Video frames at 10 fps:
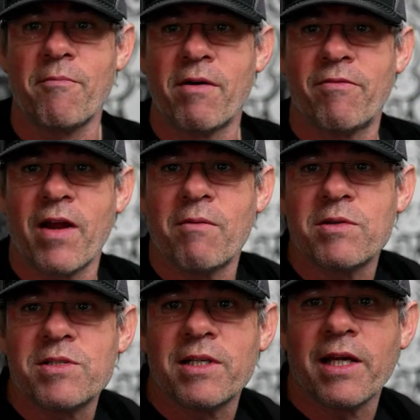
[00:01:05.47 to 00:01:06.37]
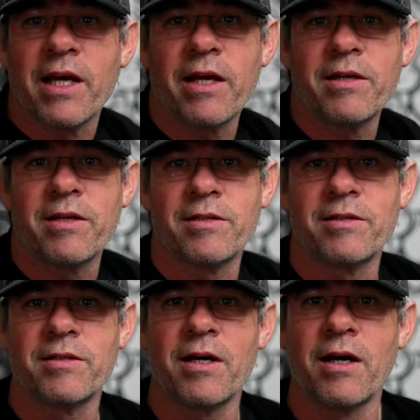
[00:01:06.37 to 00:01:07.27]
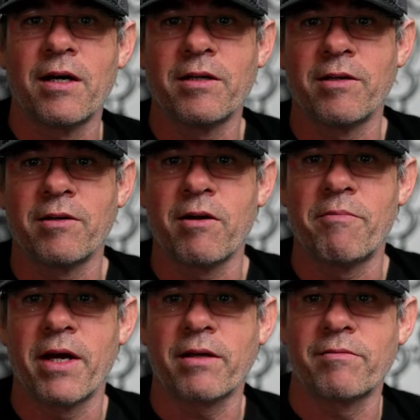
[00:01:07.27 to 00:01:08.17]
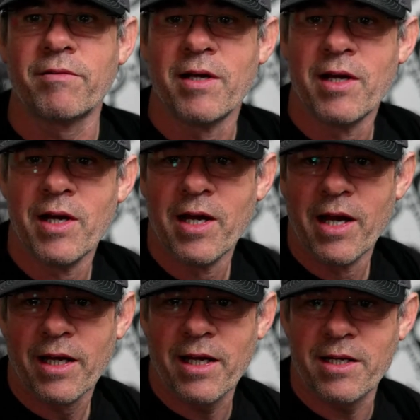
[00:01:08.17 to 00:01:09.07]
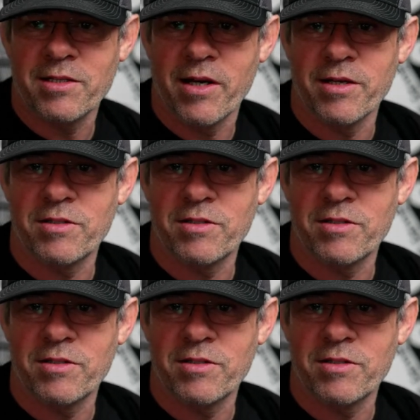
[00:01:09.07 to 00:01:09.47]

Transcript: My flight was delayed and, uh, you know, got back kind of tired.